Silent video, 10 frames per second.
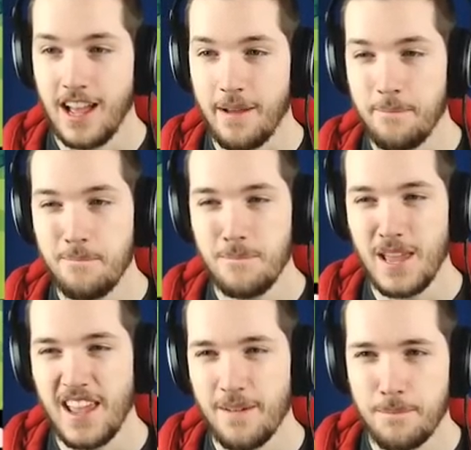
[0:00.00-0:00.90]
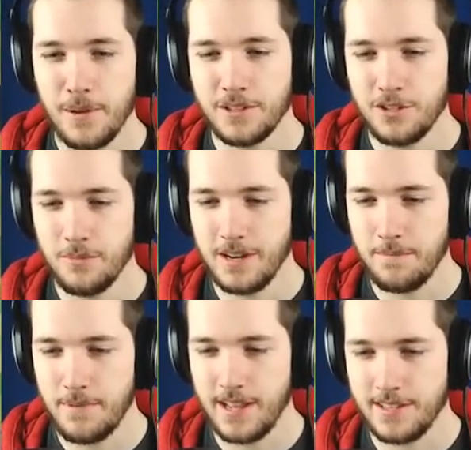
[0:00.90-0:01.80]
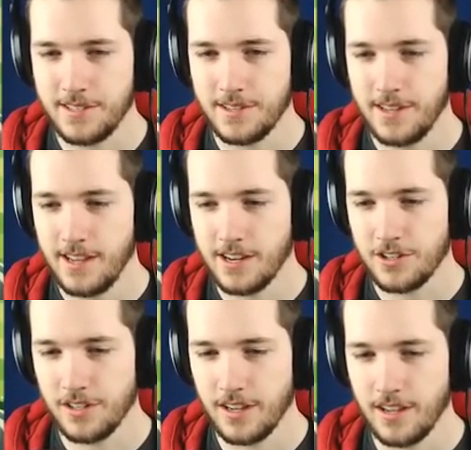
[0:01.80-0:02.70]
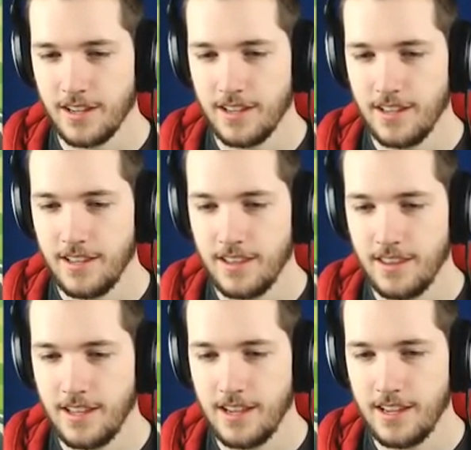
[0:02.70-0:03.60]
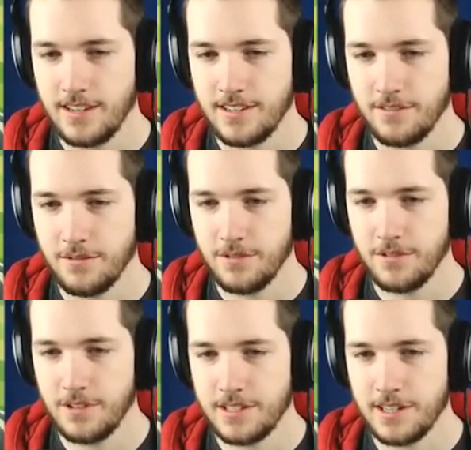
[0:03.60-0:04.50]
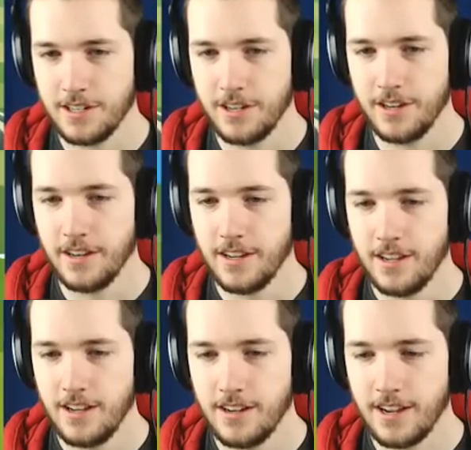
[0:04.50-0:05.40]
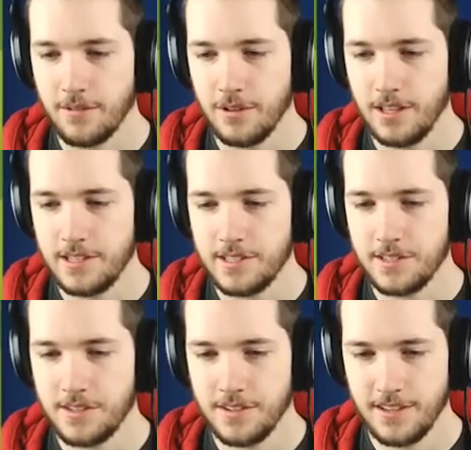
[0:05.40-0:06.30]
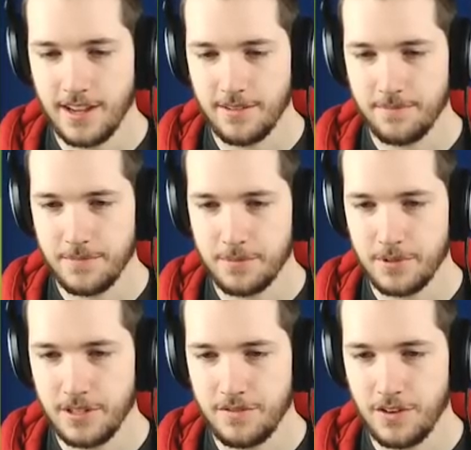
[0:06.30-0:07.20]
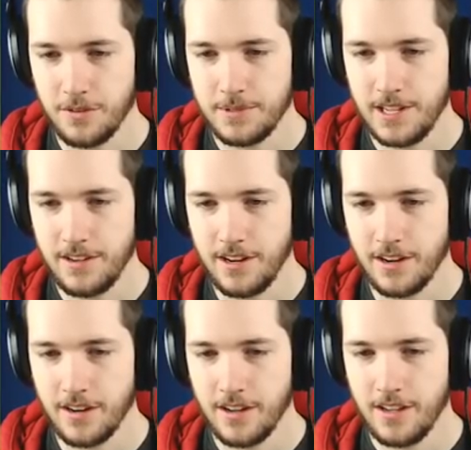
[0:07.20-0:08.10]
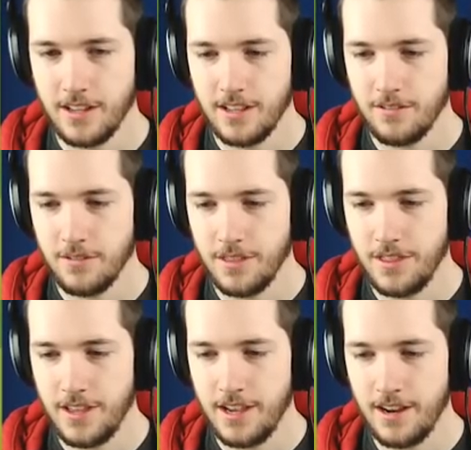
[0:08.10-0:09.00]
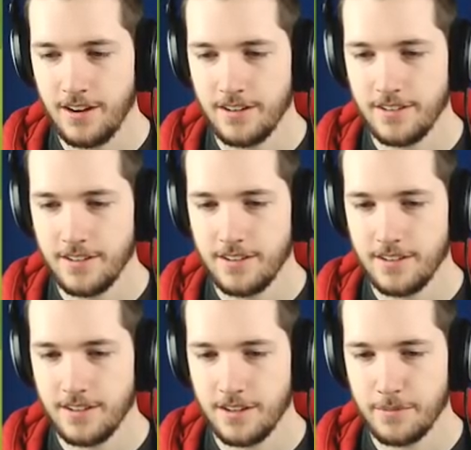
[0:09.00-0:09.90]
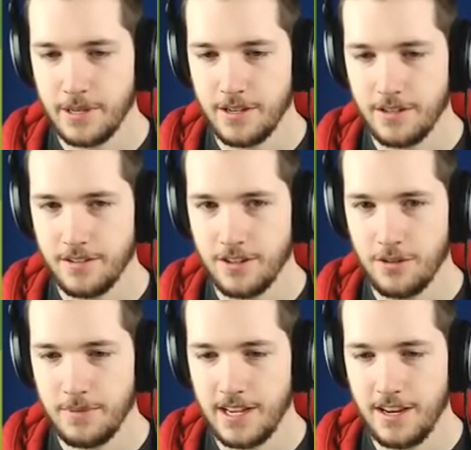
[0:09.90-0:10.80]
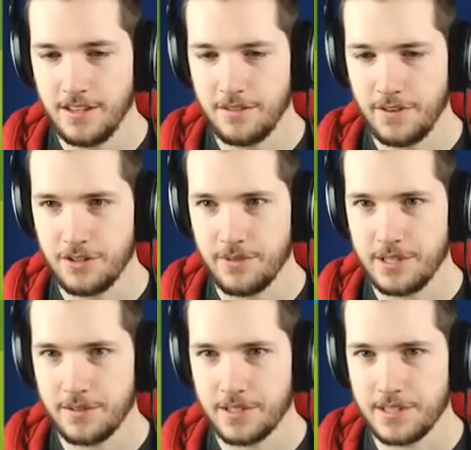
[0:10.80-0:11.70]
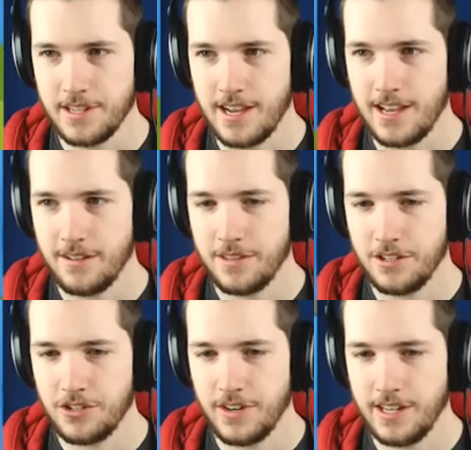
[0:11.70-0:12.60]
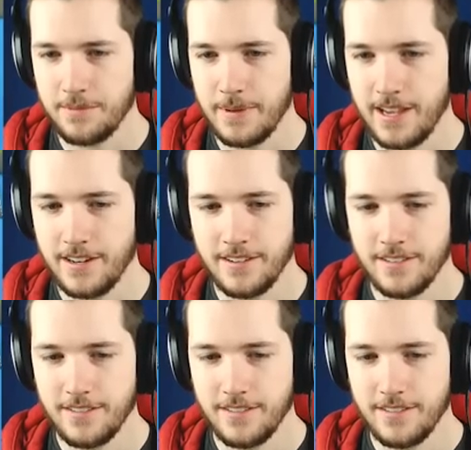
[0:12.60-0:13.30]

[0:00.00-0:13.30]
I may have built too many beds, actually. That, that's not good. Okay, well, let's, yeah, let's put these farms down here. One there. Come on. Nope, not insufficient resources. Ah, the trees, man.